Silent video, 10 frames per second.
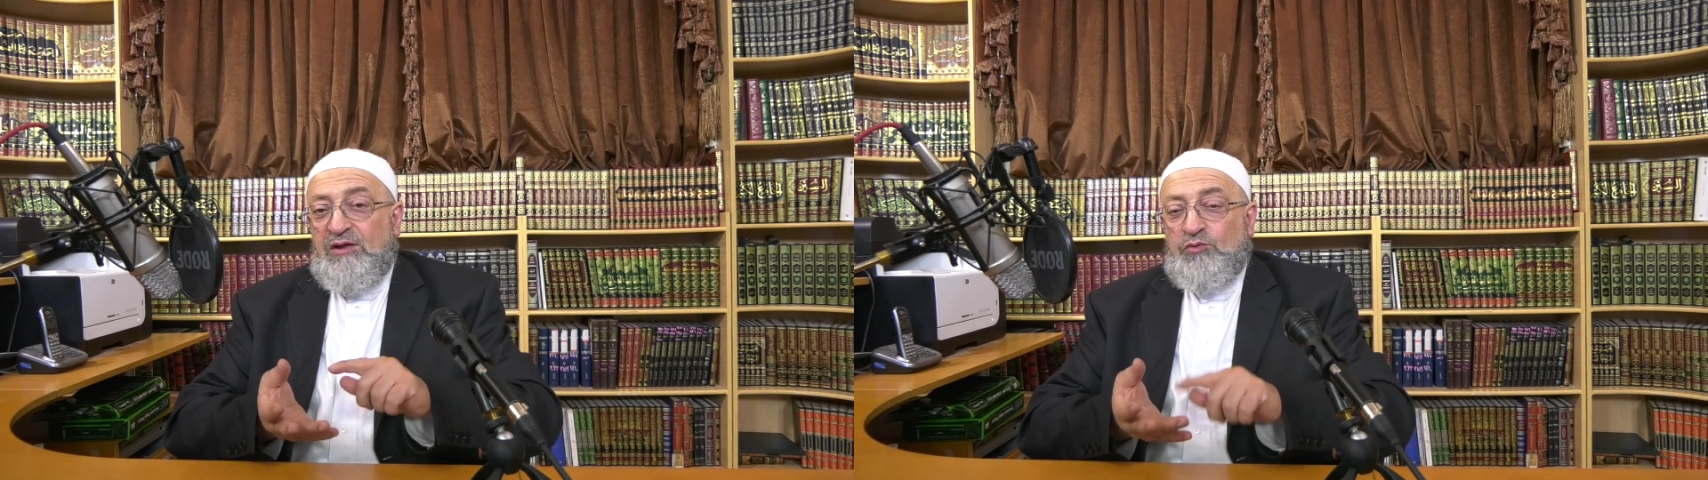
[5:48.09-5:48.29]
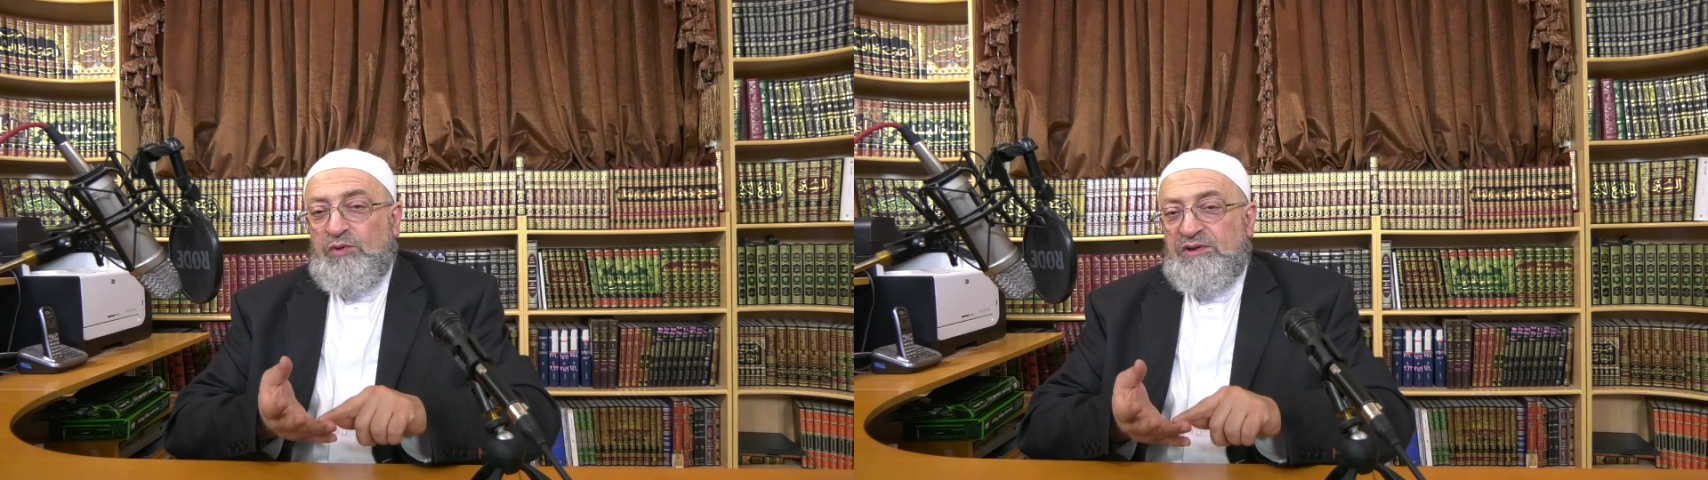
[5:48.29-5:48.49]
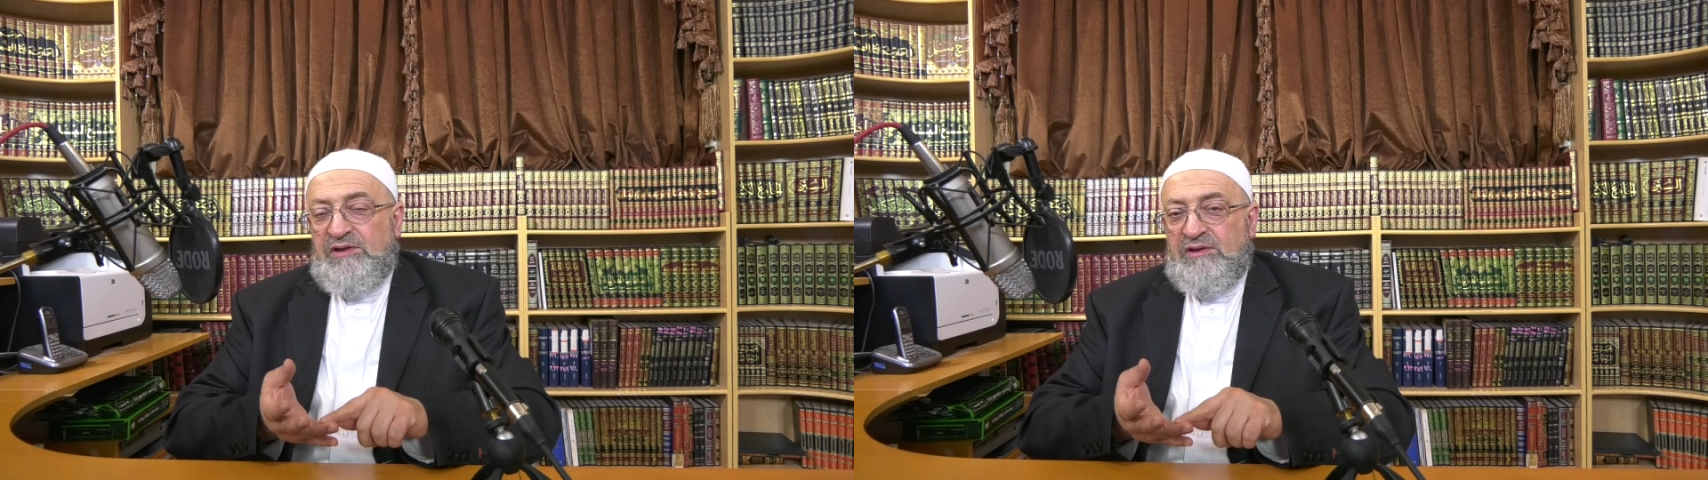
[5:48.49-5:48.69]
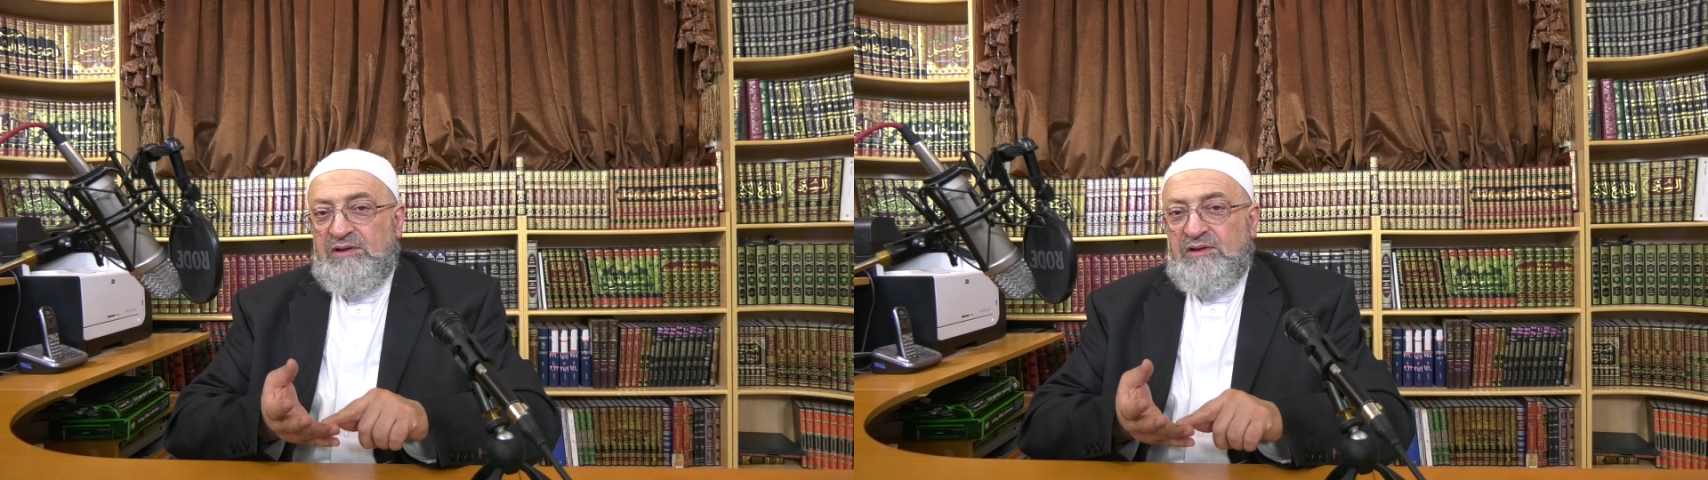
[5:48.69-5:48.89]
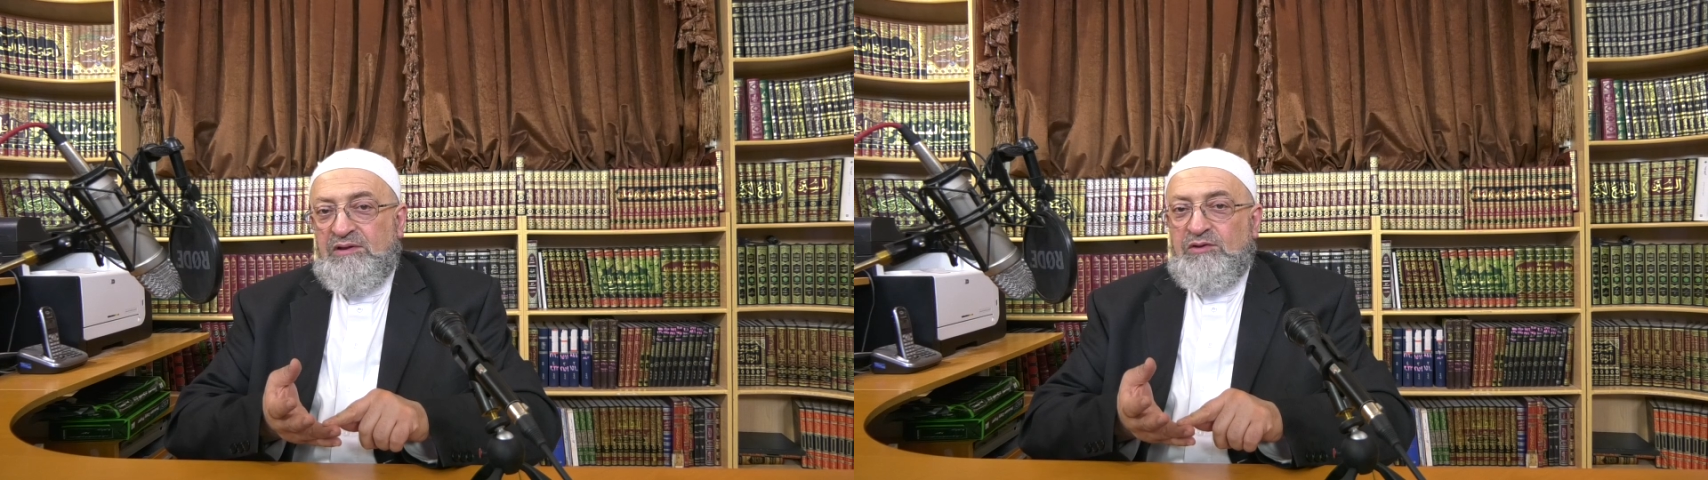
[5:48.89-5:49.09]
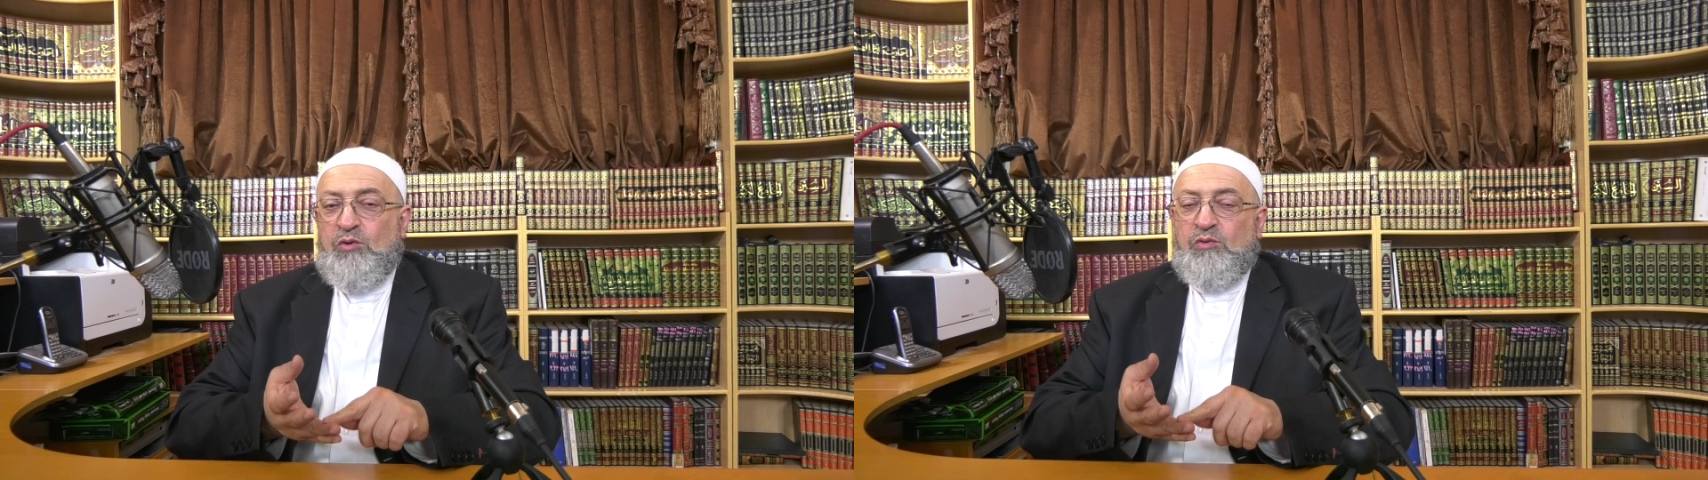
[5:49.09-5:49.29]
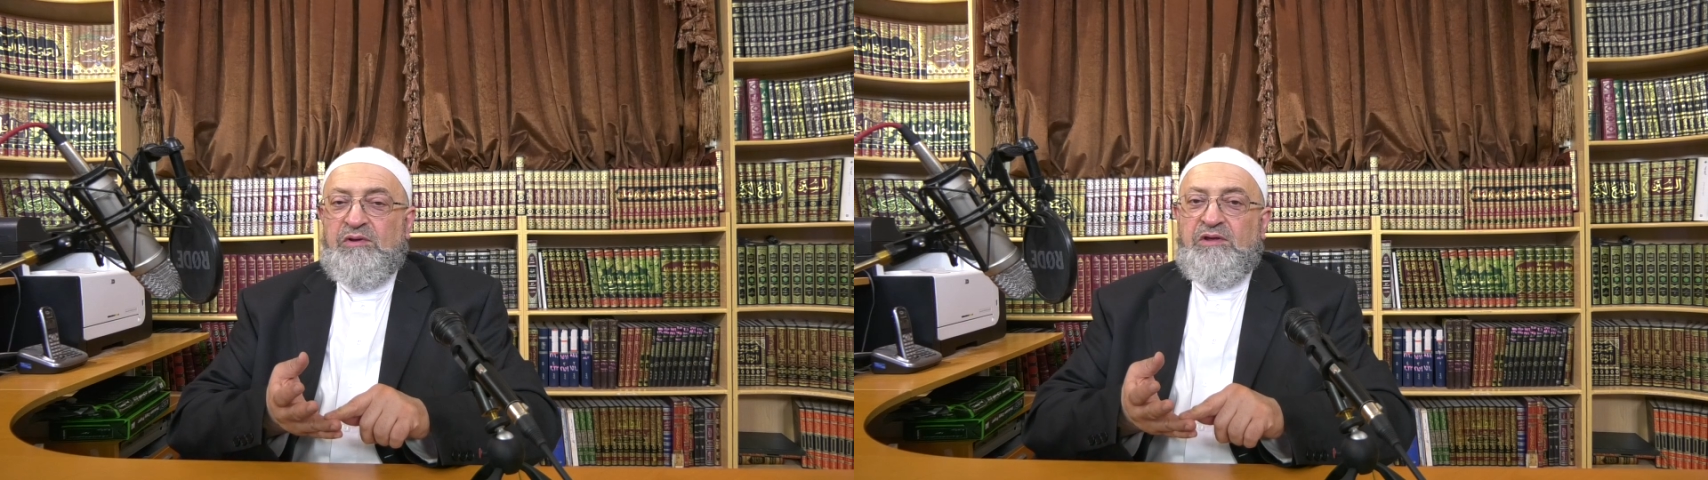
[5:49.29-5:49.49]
and wadi, no.